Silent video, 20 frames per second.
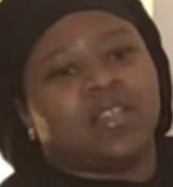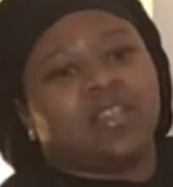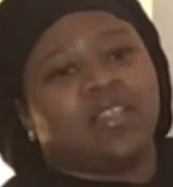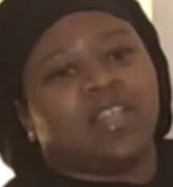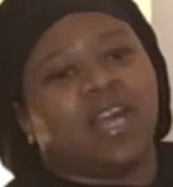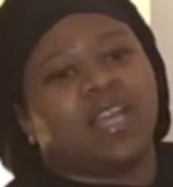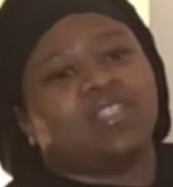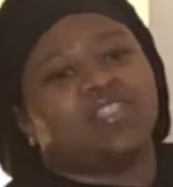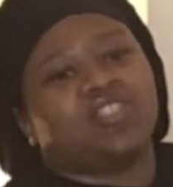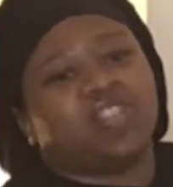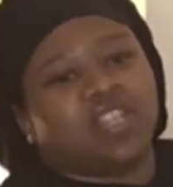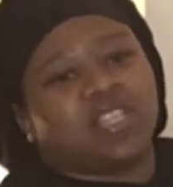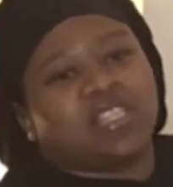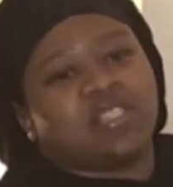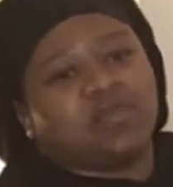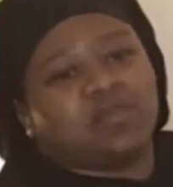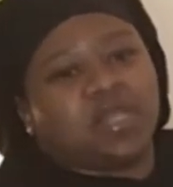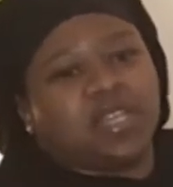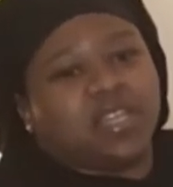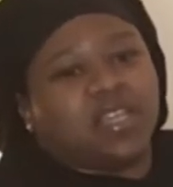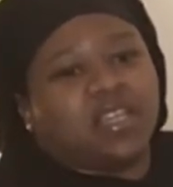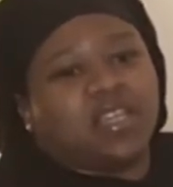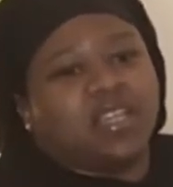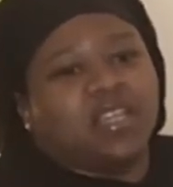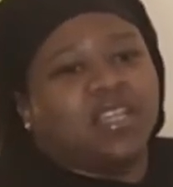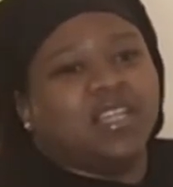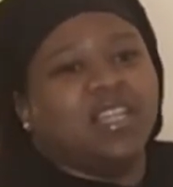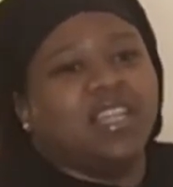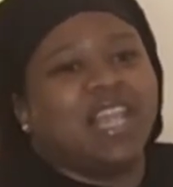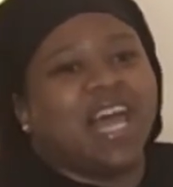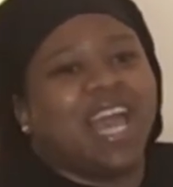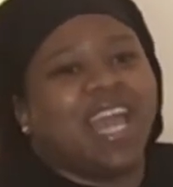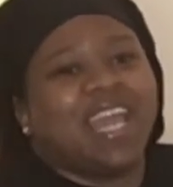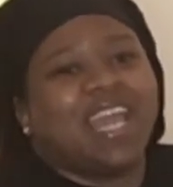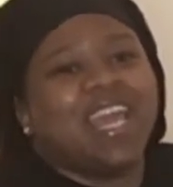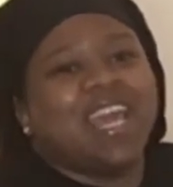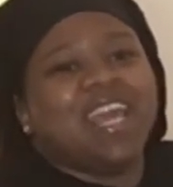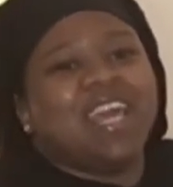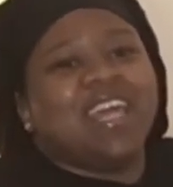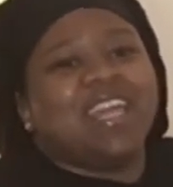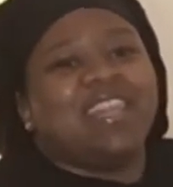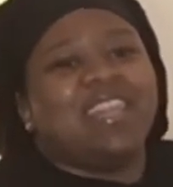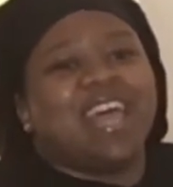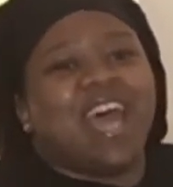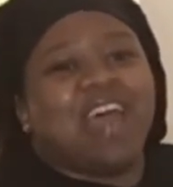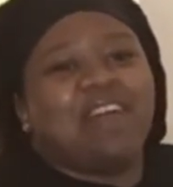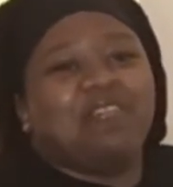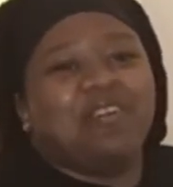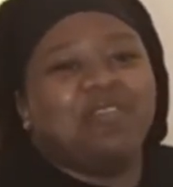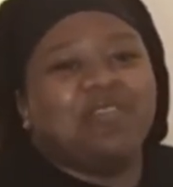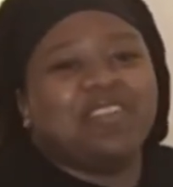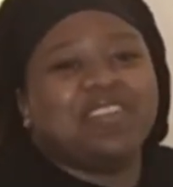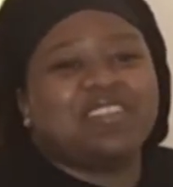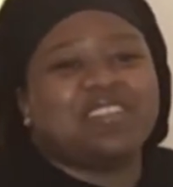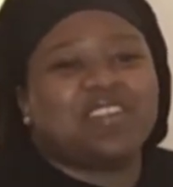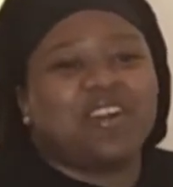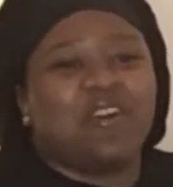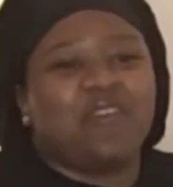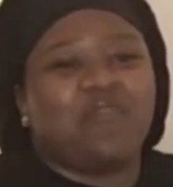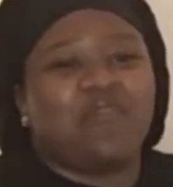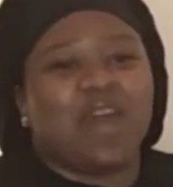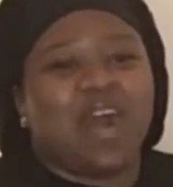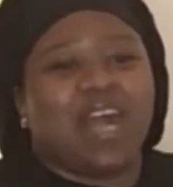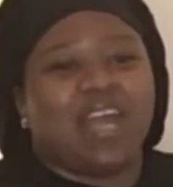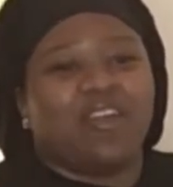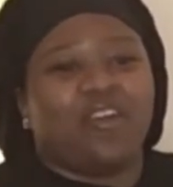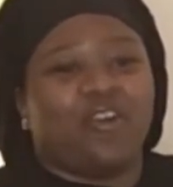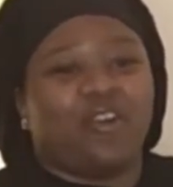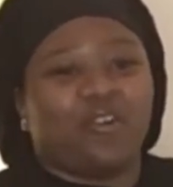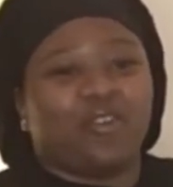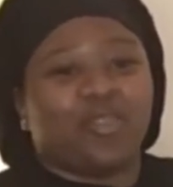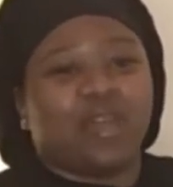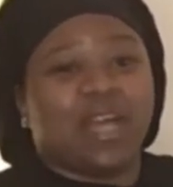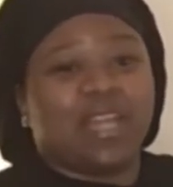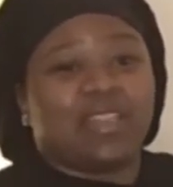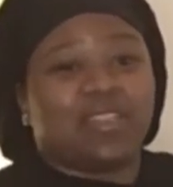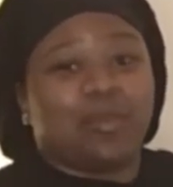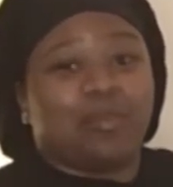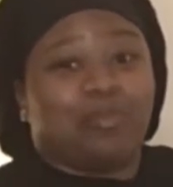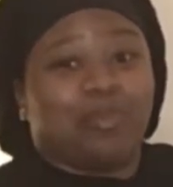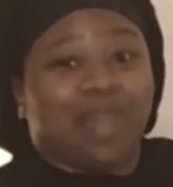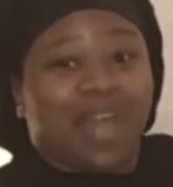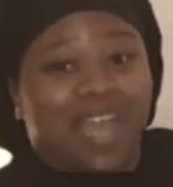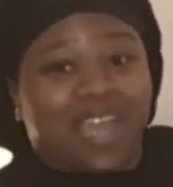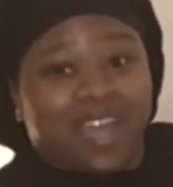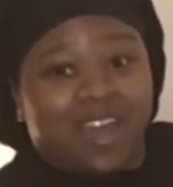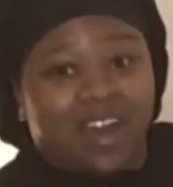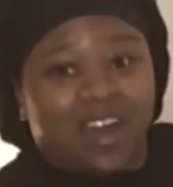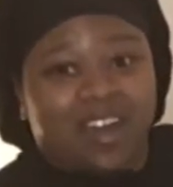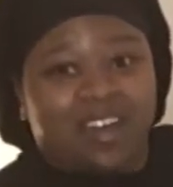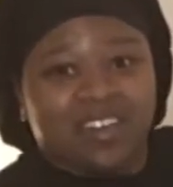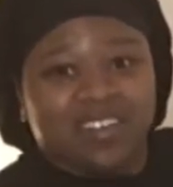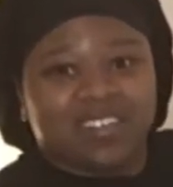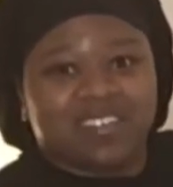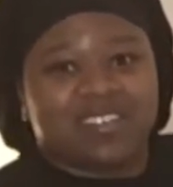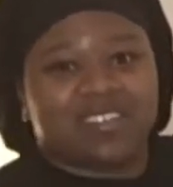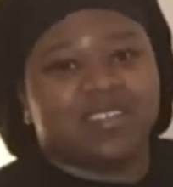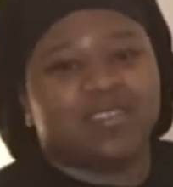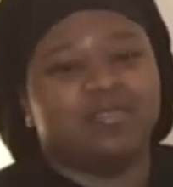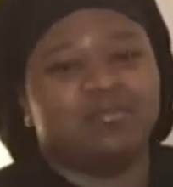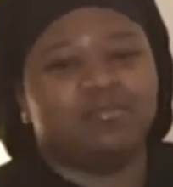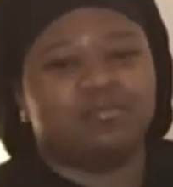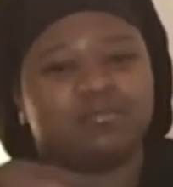Like, trust me. Like, that would be so fire. Or, like, the black Uggs.